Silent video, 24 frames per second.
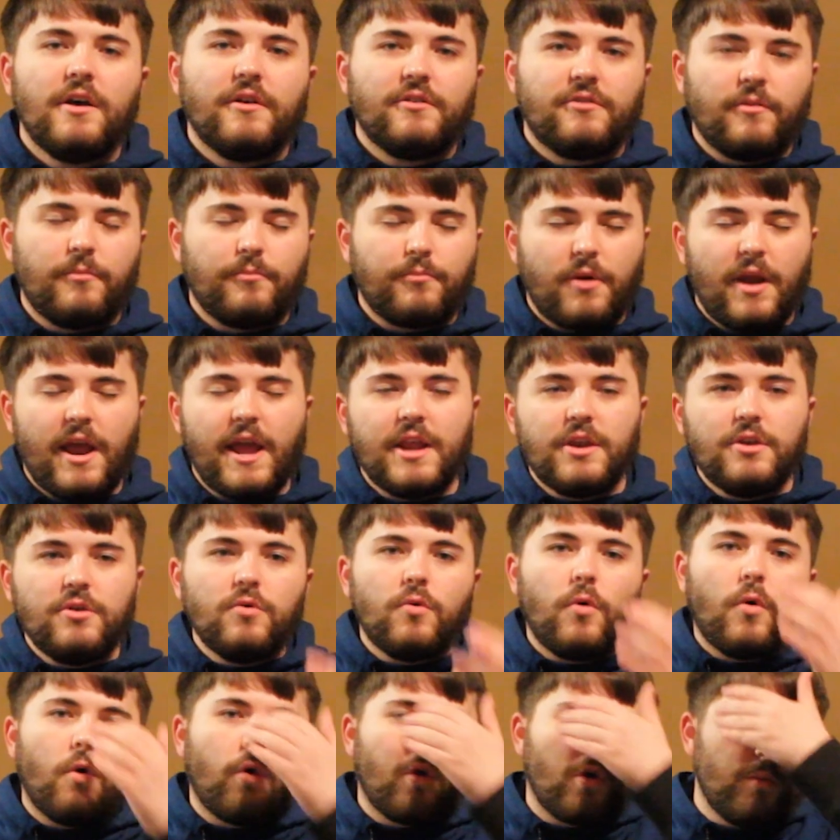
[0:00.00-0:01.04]
some brand
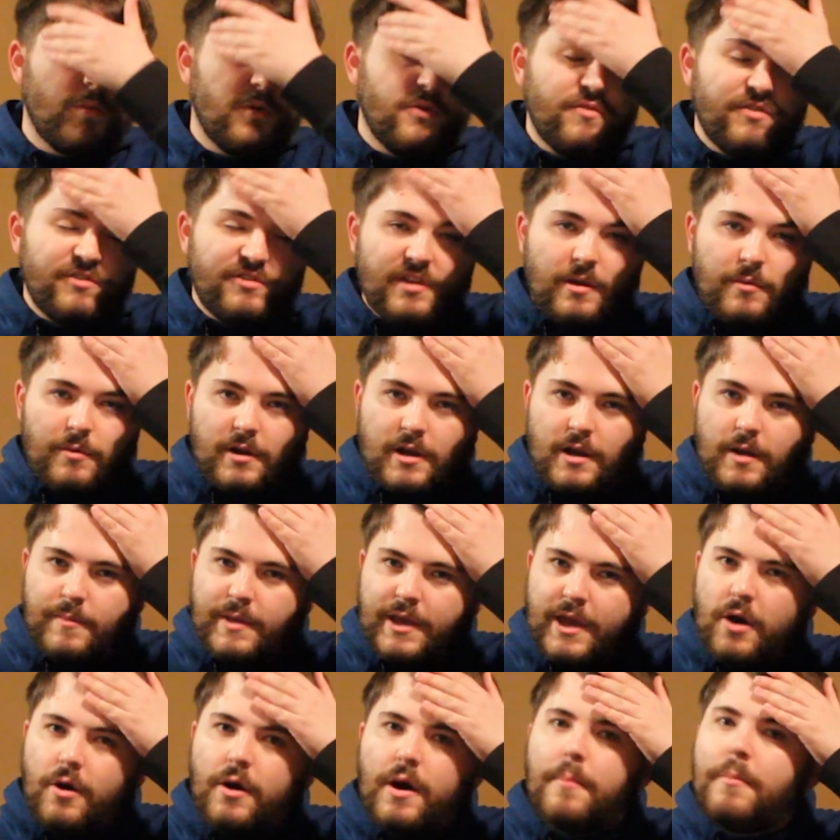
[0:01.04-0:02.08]
new horror movies that were
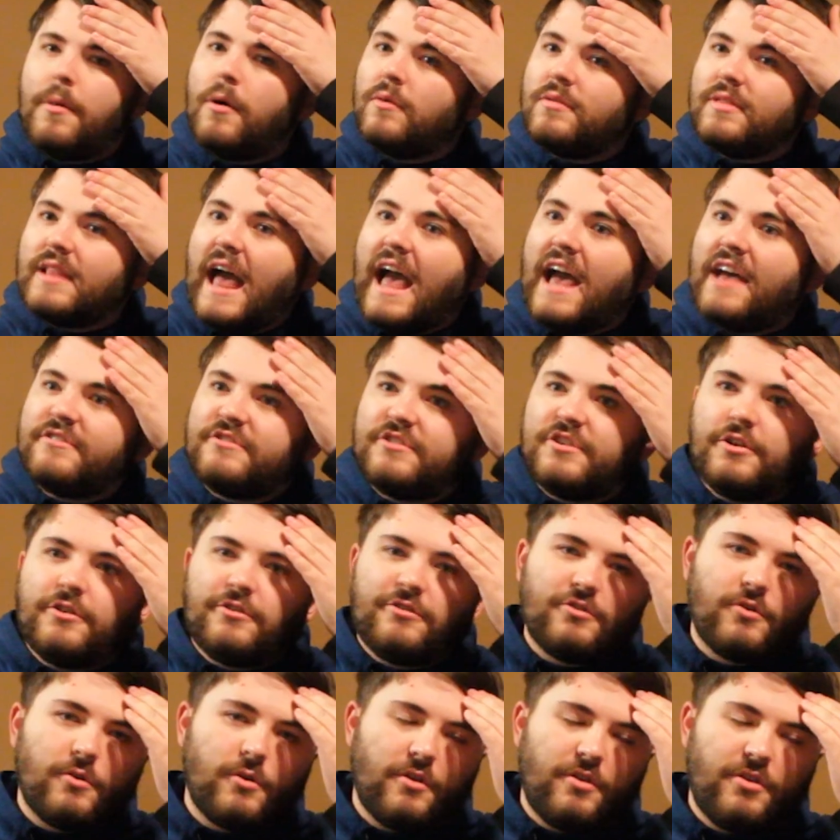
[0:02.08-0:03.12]
coming out about last year
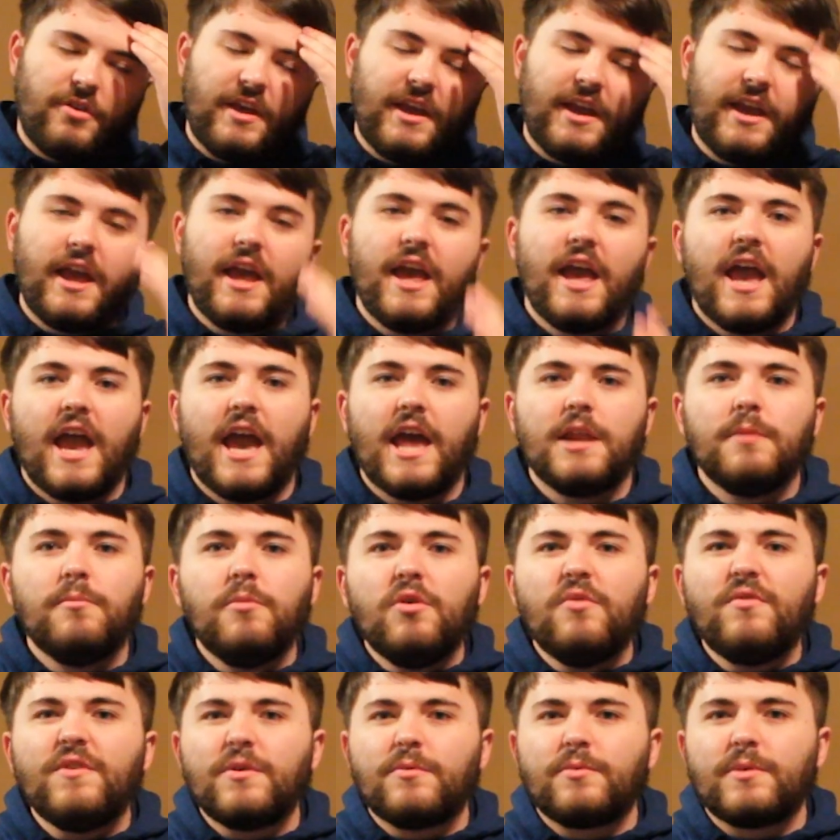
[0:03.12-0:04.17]
sort of thing. And a
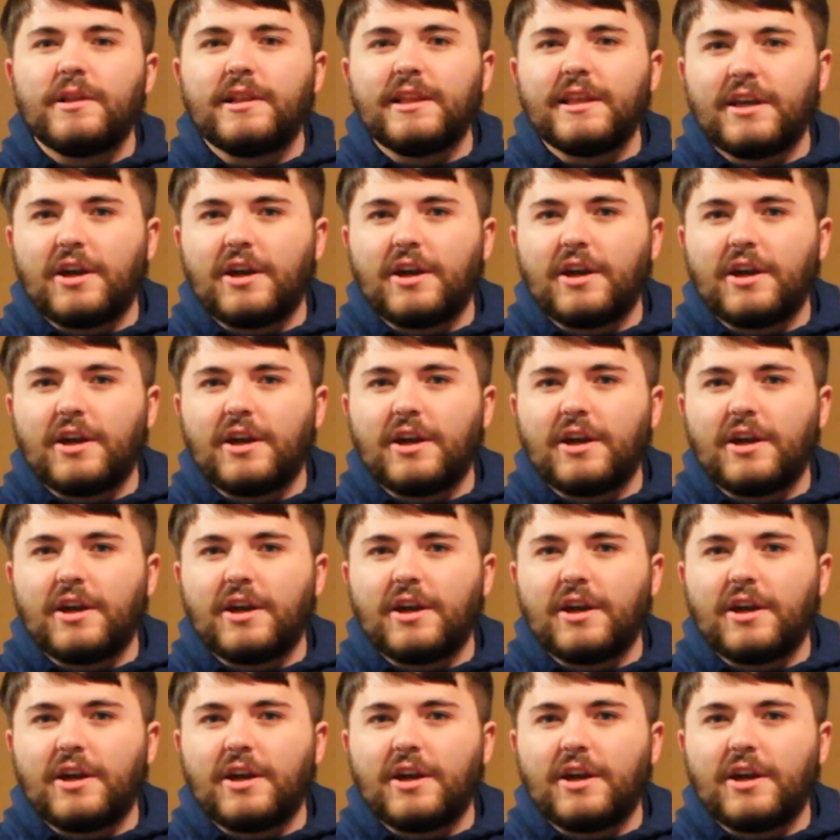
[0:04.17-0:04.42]
movie really